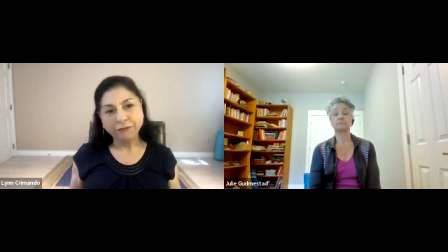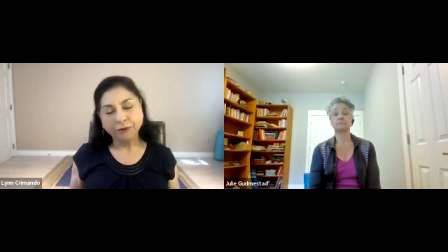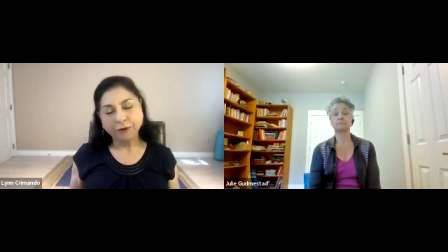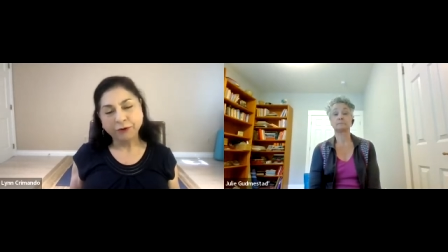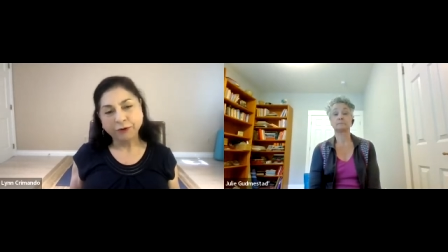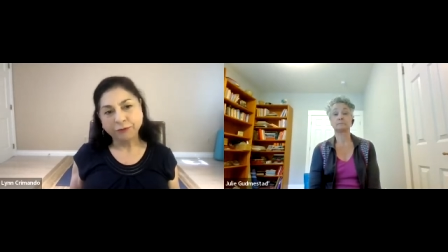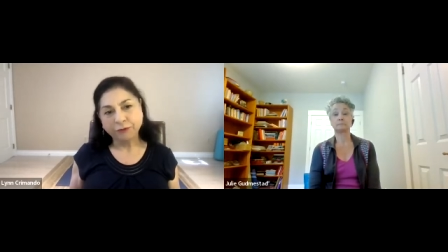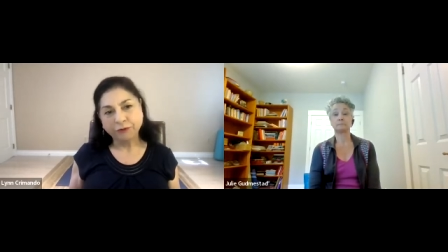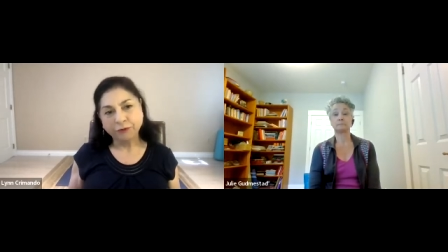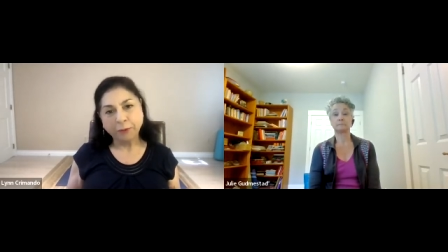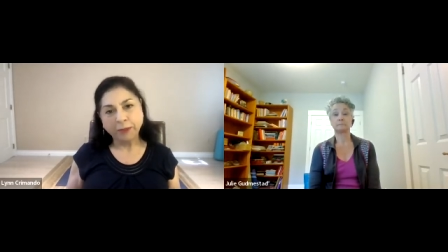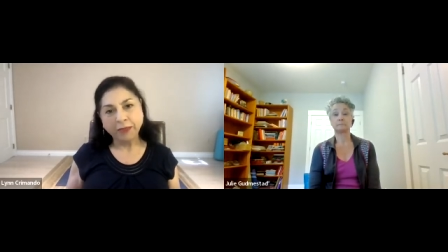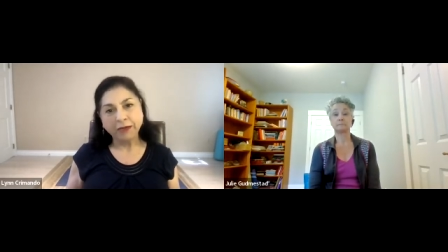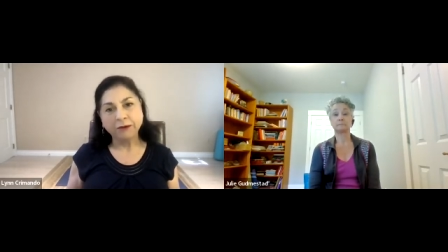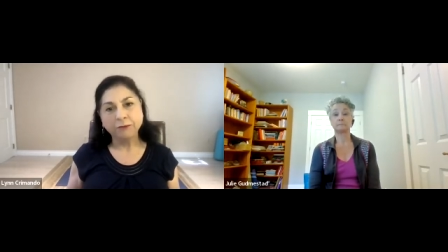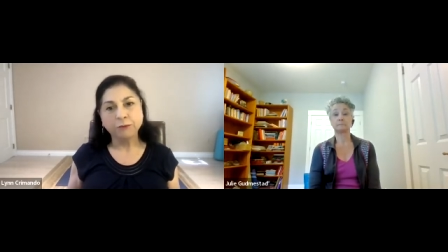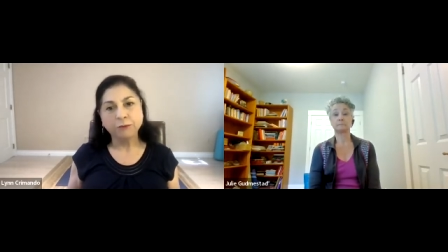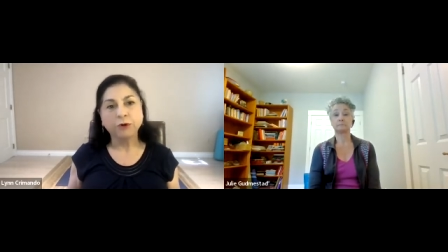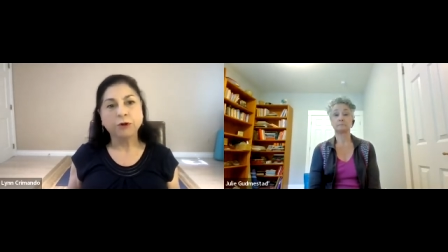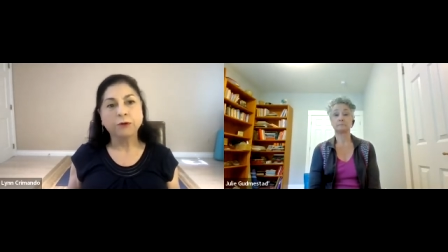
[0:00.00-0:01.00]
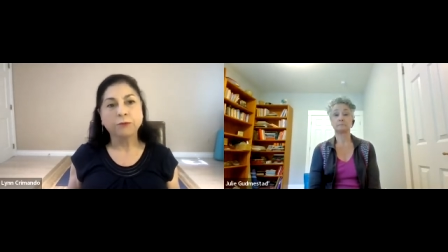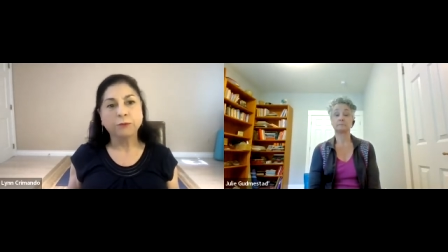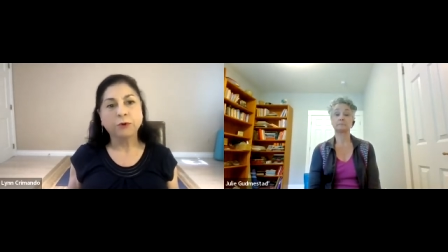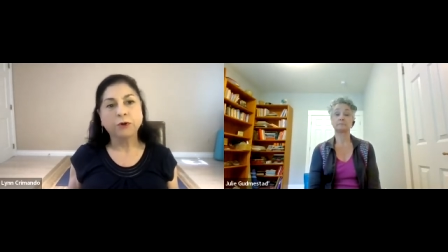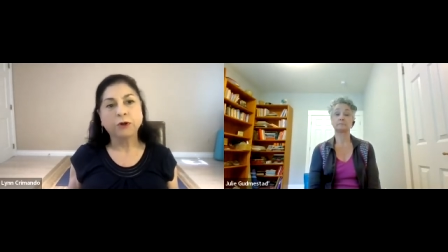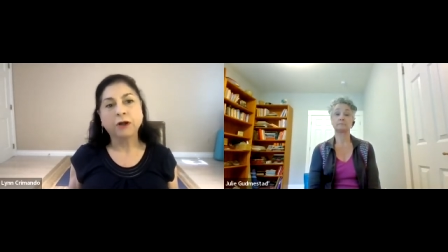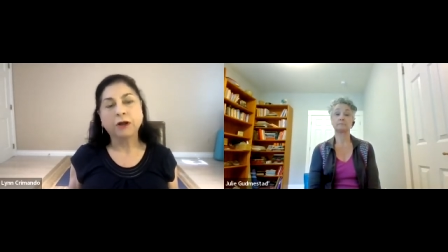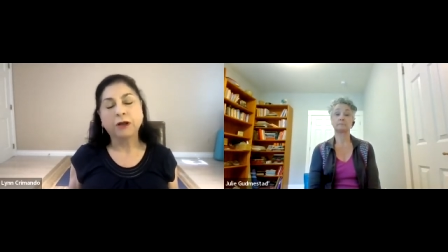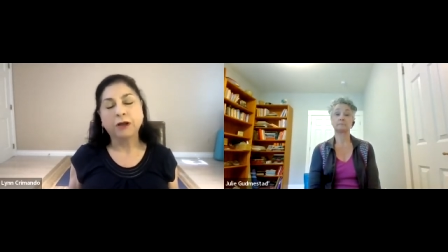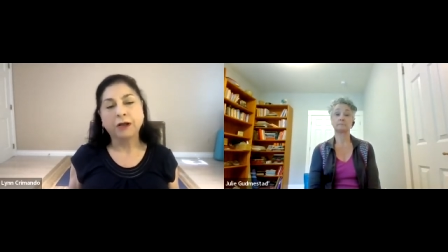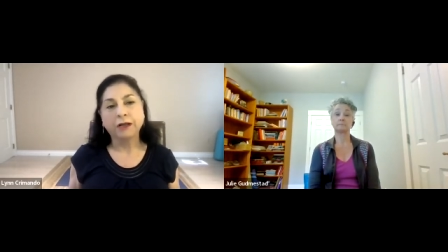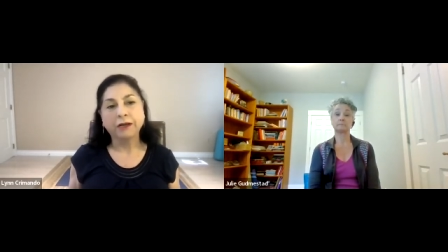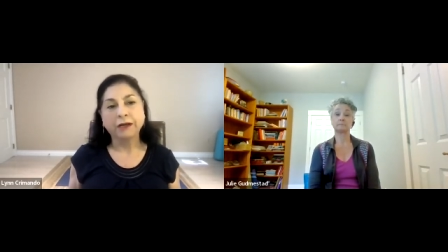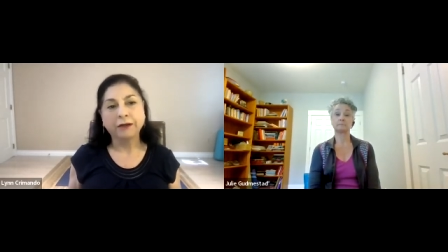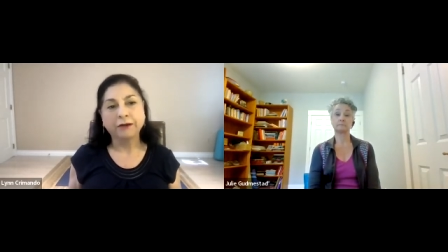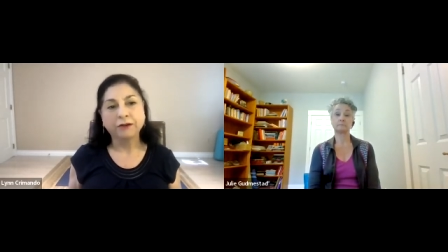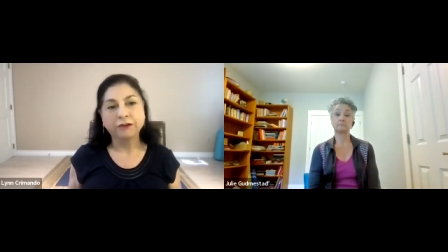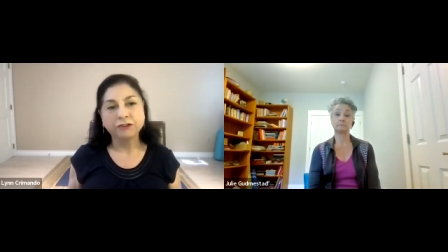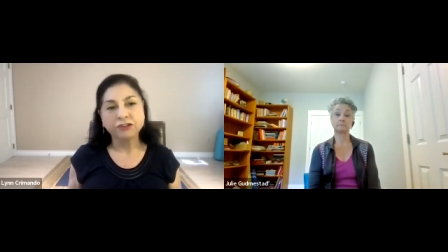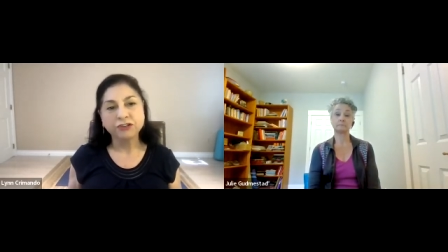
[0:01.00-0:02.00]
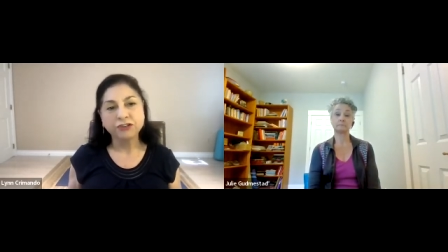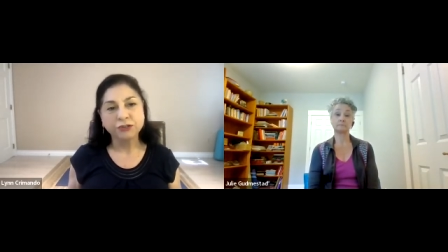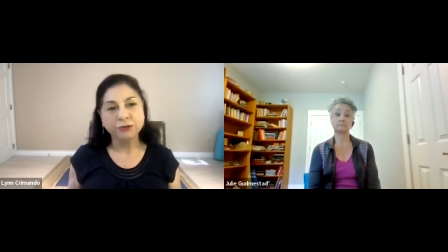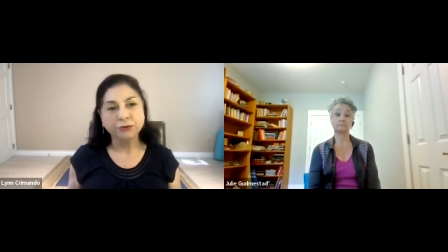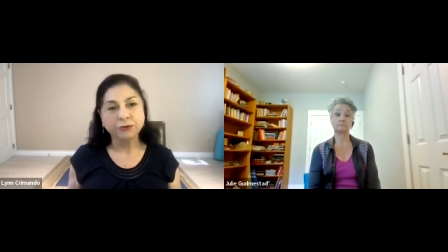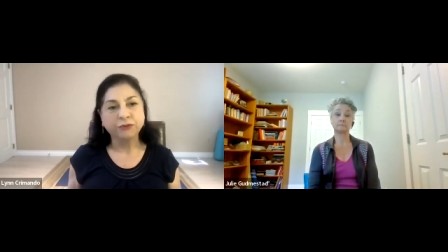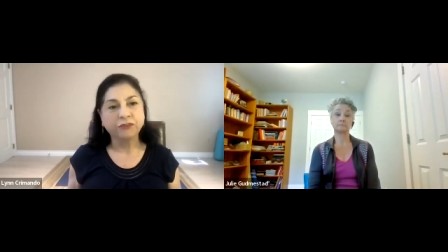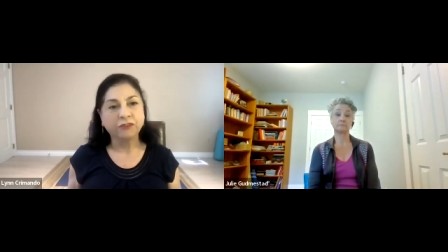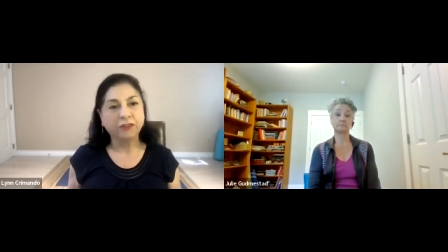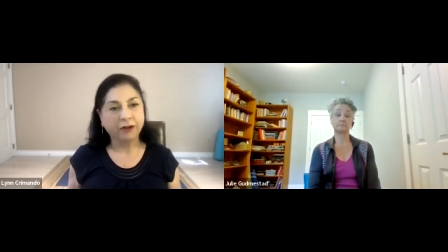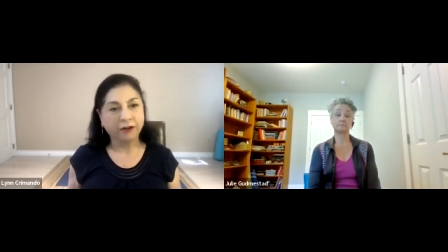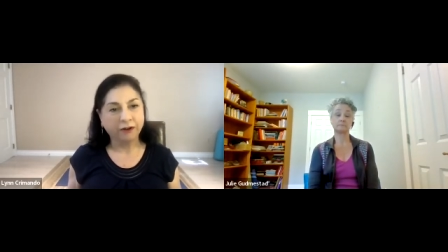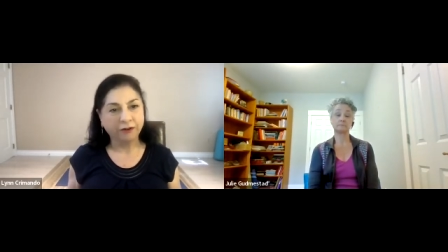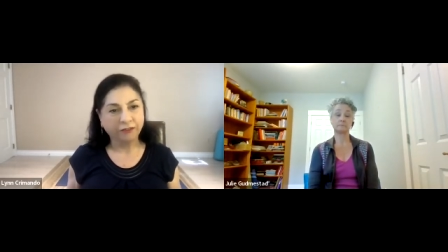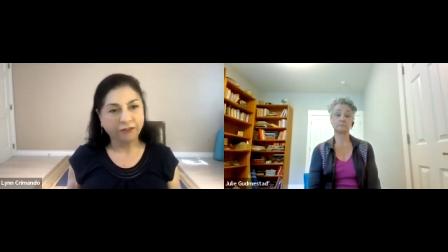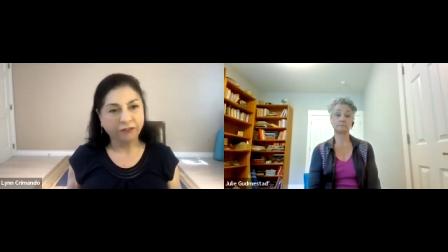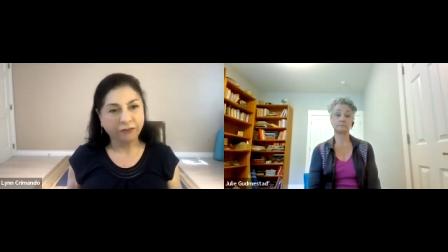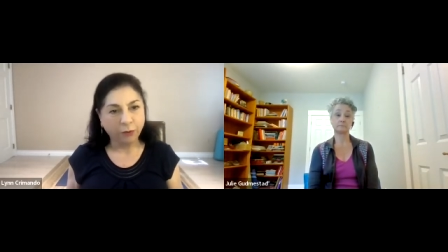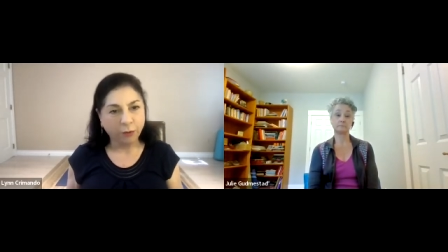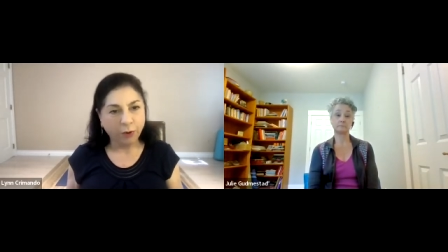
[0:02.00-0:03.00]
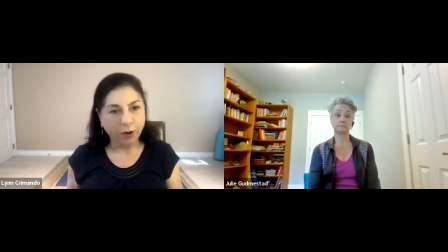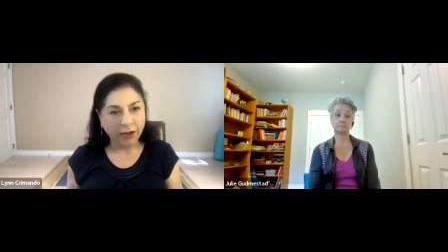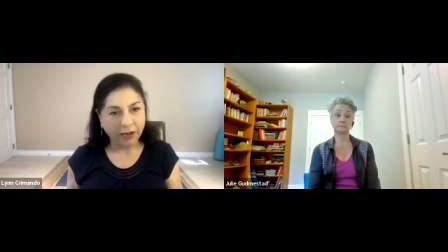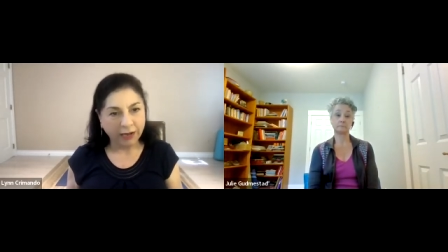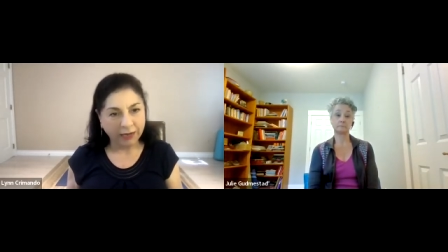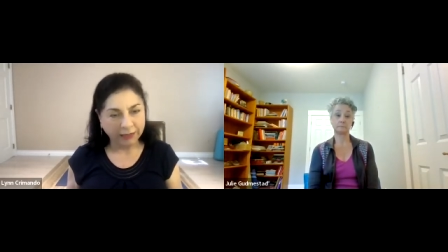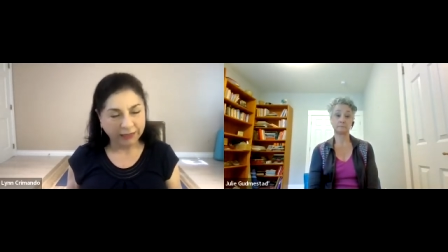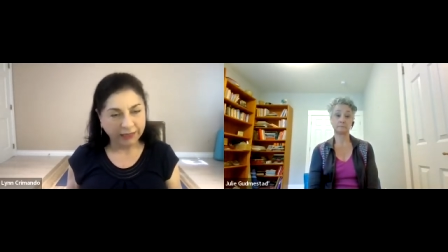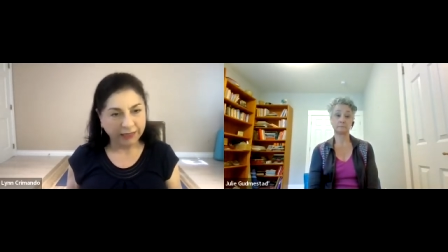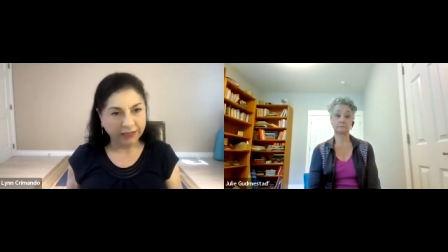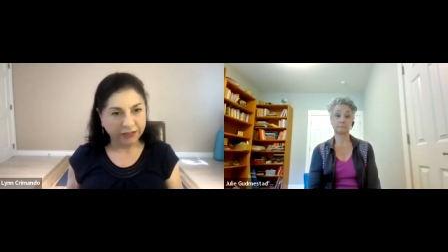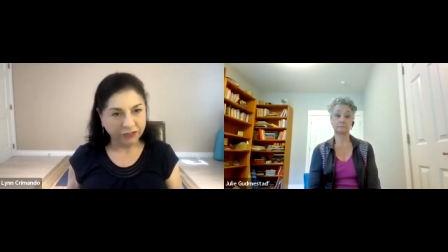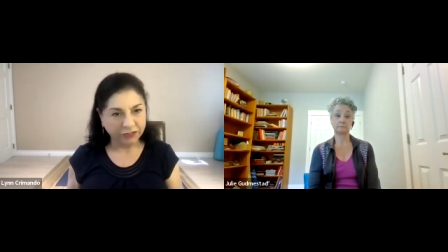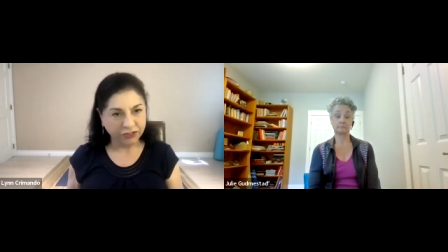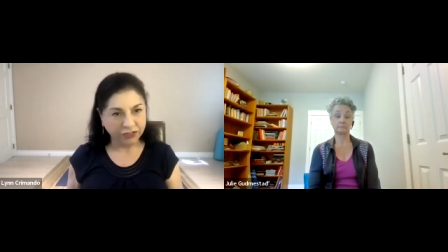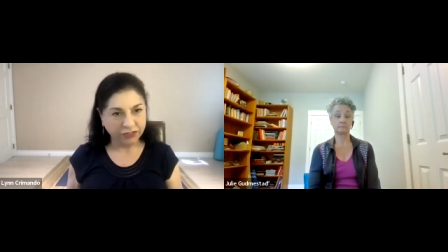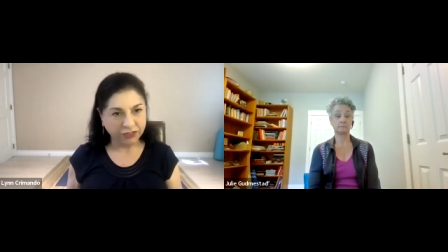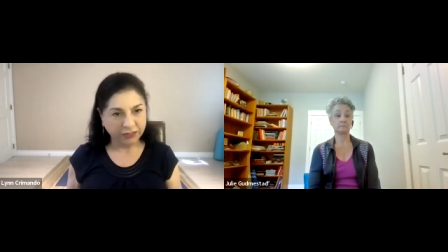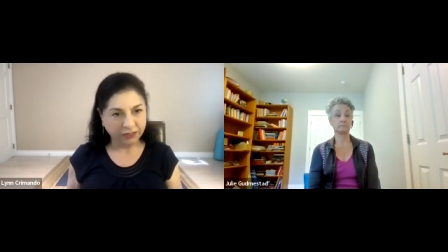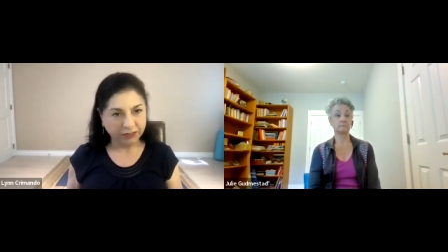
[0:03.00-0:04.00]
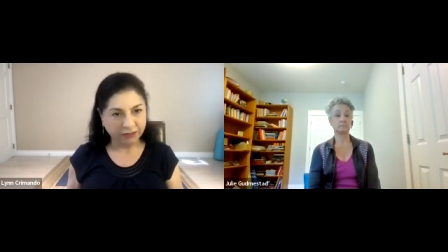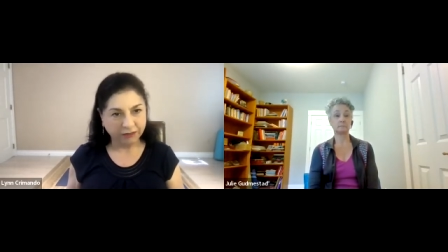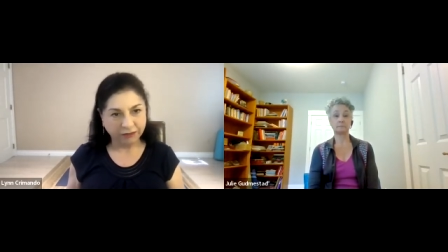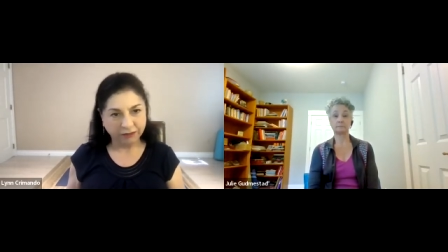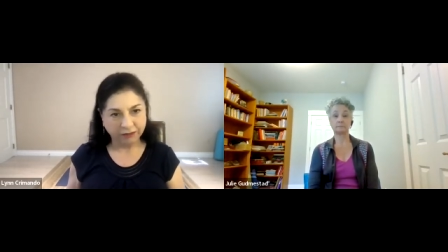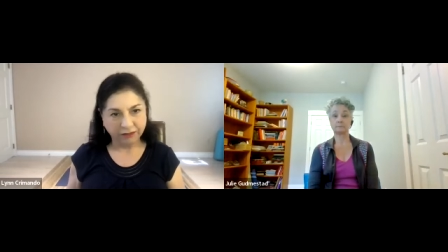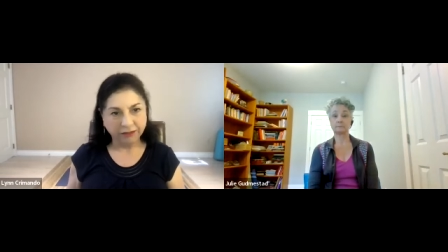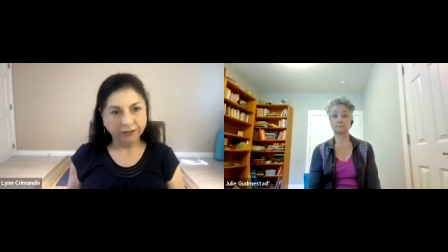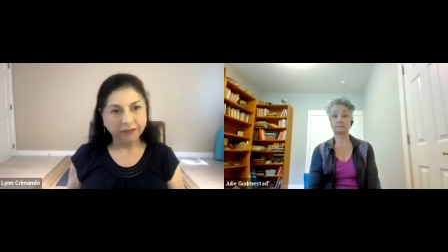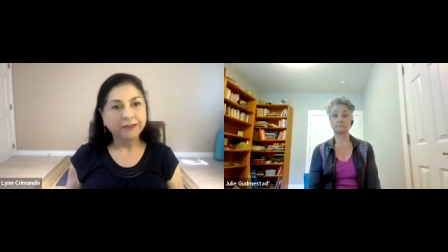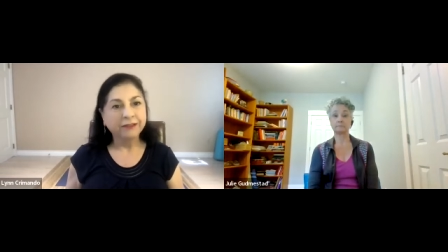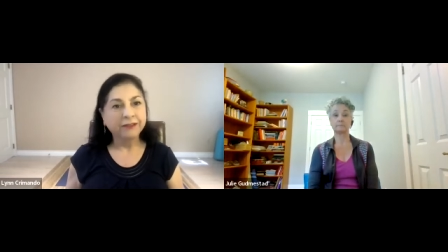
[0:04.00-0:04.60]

we're depending more and more on shoes that are so highly engineered